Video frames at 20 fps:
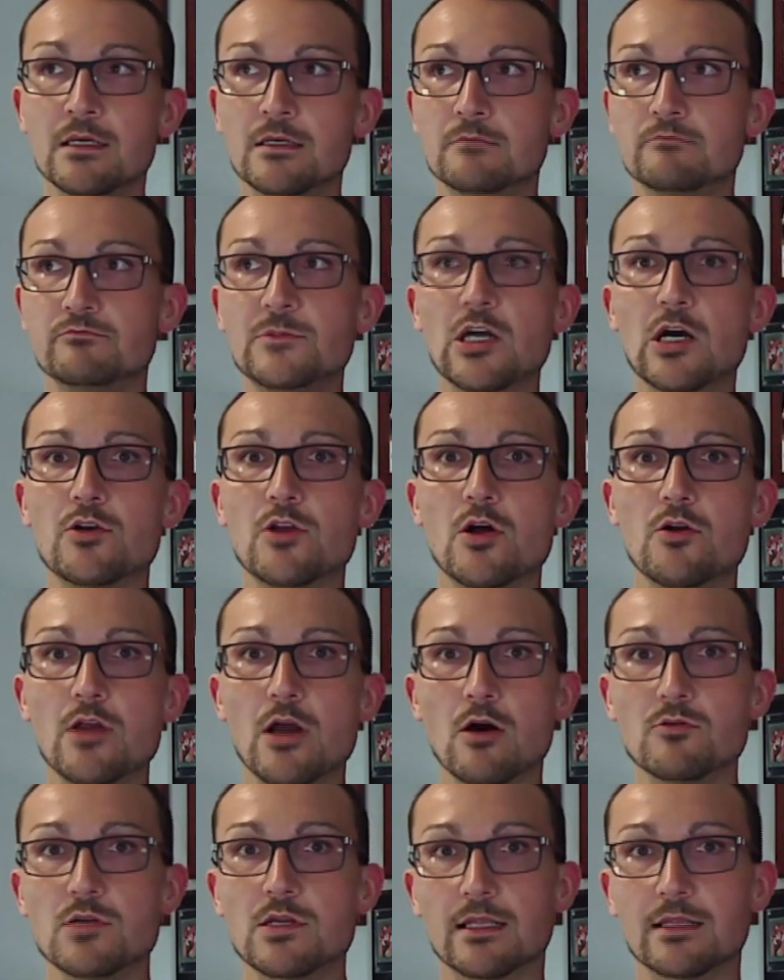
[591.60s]
No,
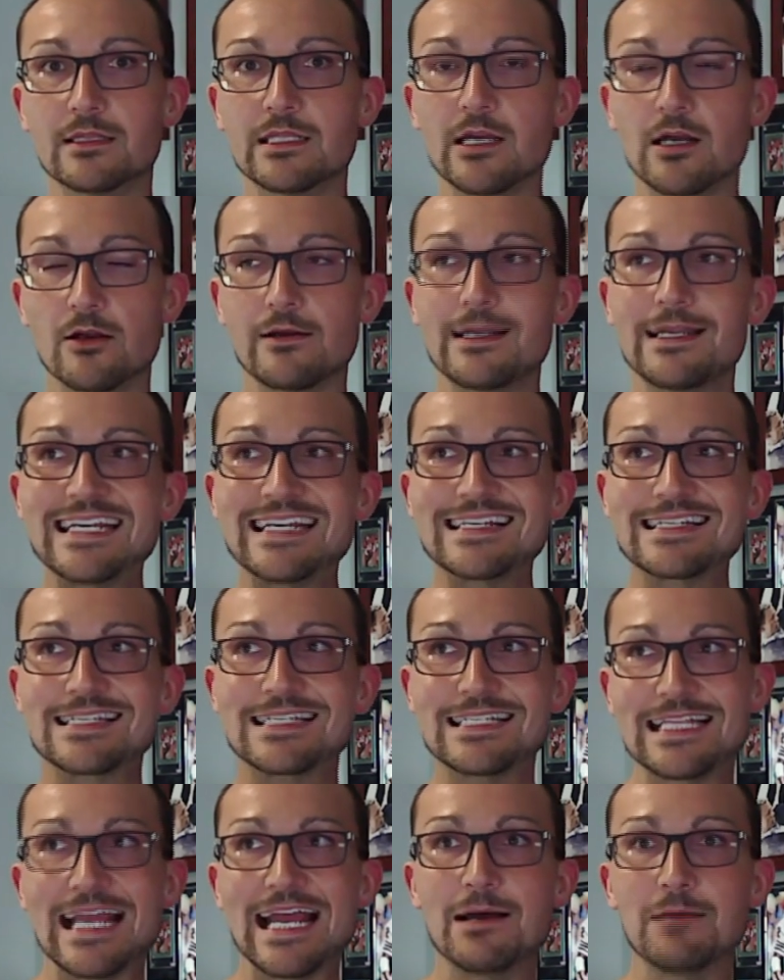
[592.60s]
not the already
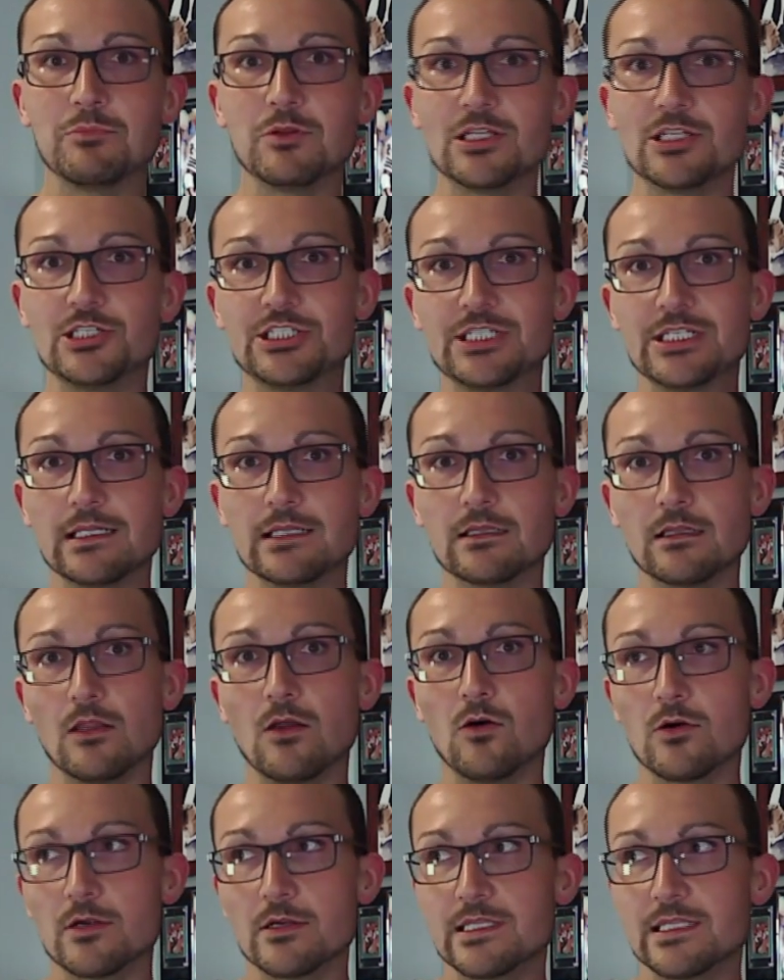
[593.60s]
established in
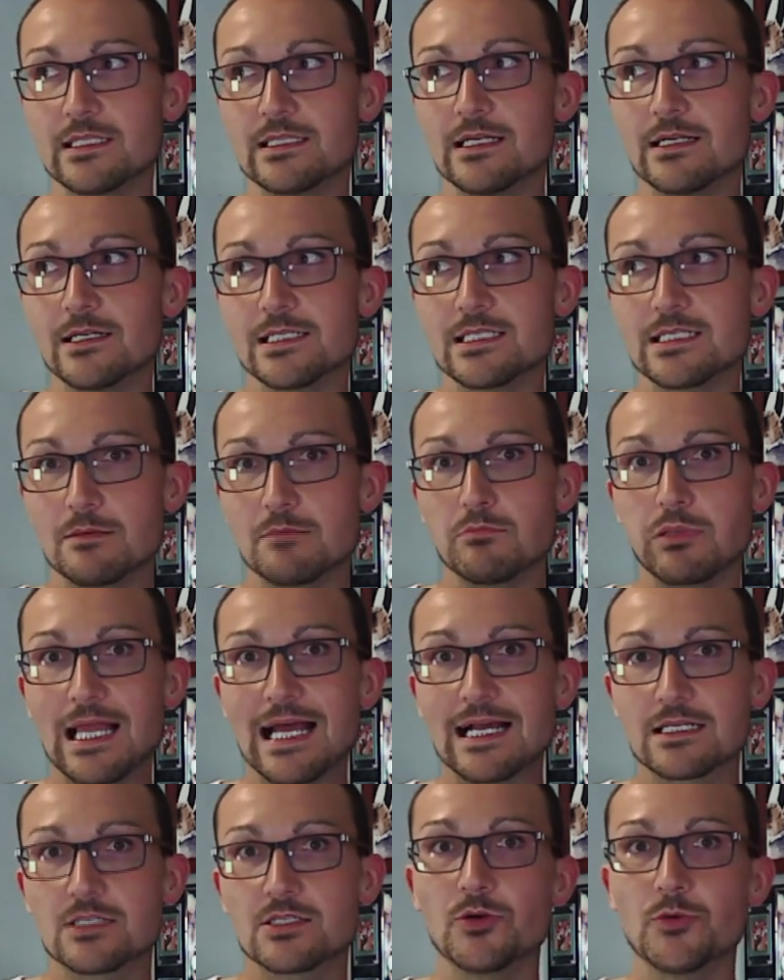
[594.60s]
lore that there is a
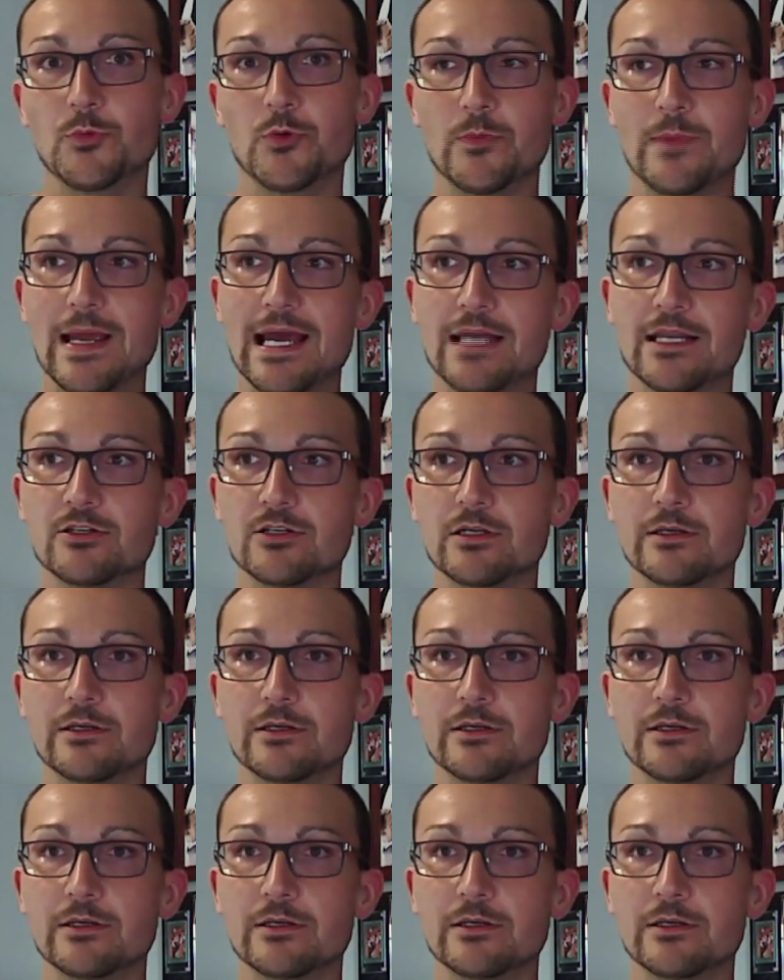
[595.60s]
Black Superman or